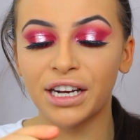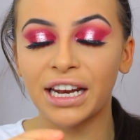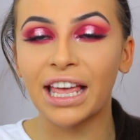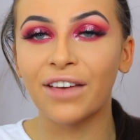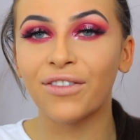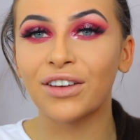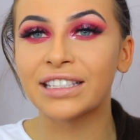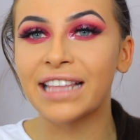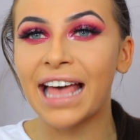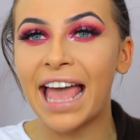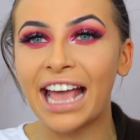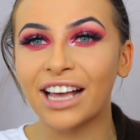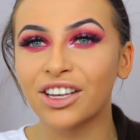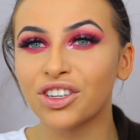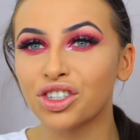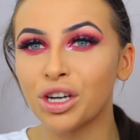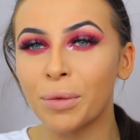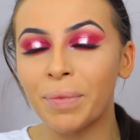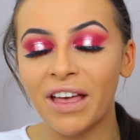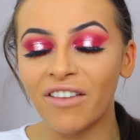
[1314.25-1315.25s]
going to give us that
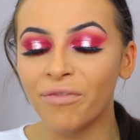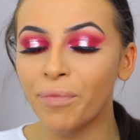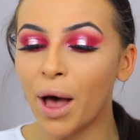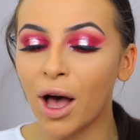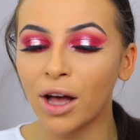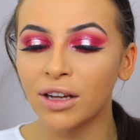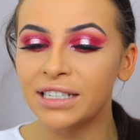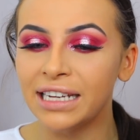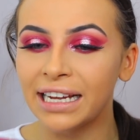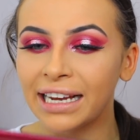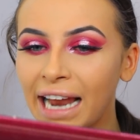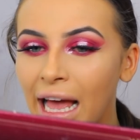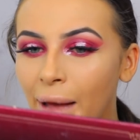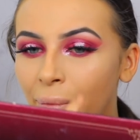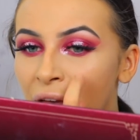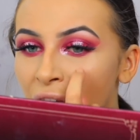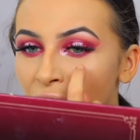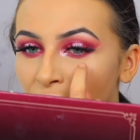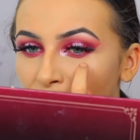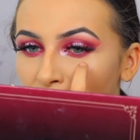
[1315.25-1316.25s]
extra bit of party
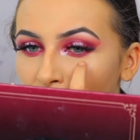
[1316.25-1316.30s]
glam.